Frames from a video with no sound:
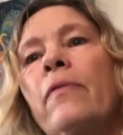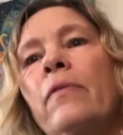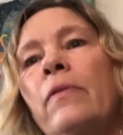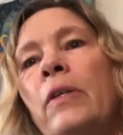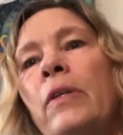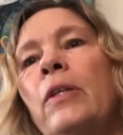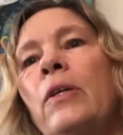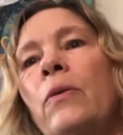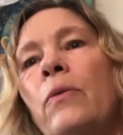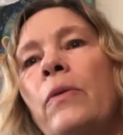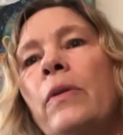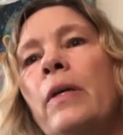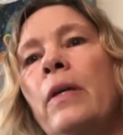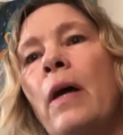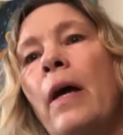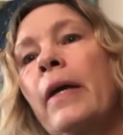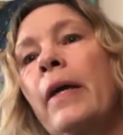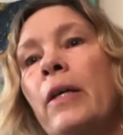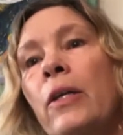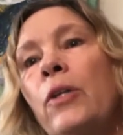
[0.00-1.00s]
you know, that
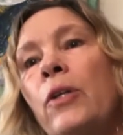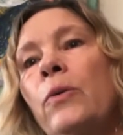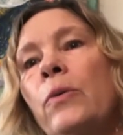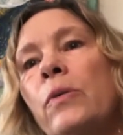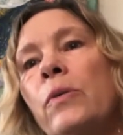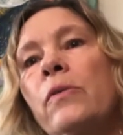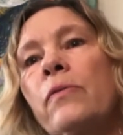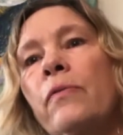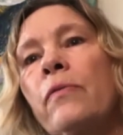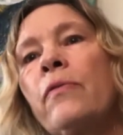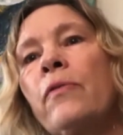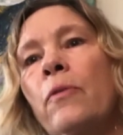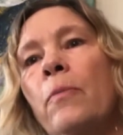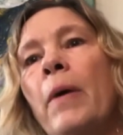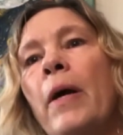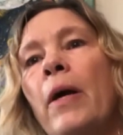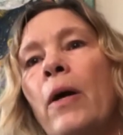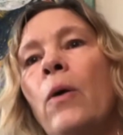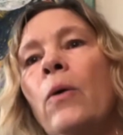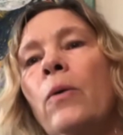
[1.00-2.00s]
I can use for
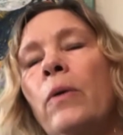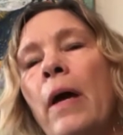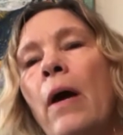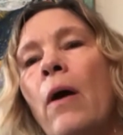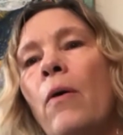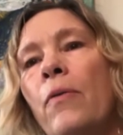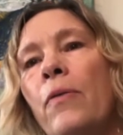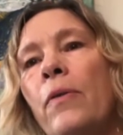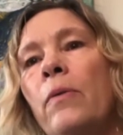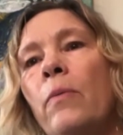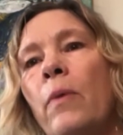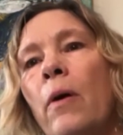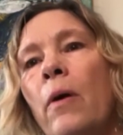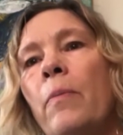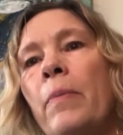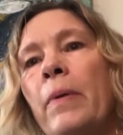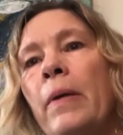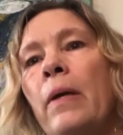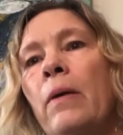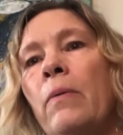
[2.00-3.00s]
my own health and
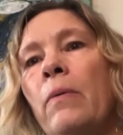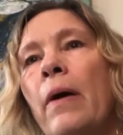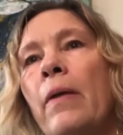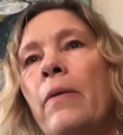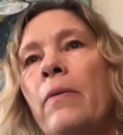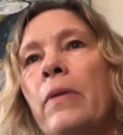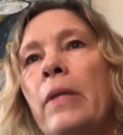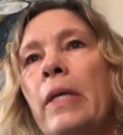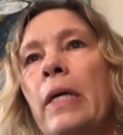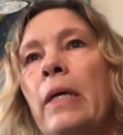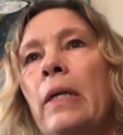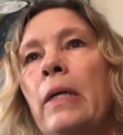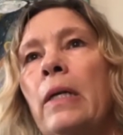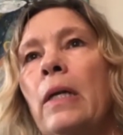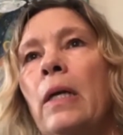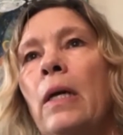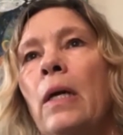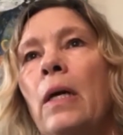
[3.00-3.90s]
well-being rather than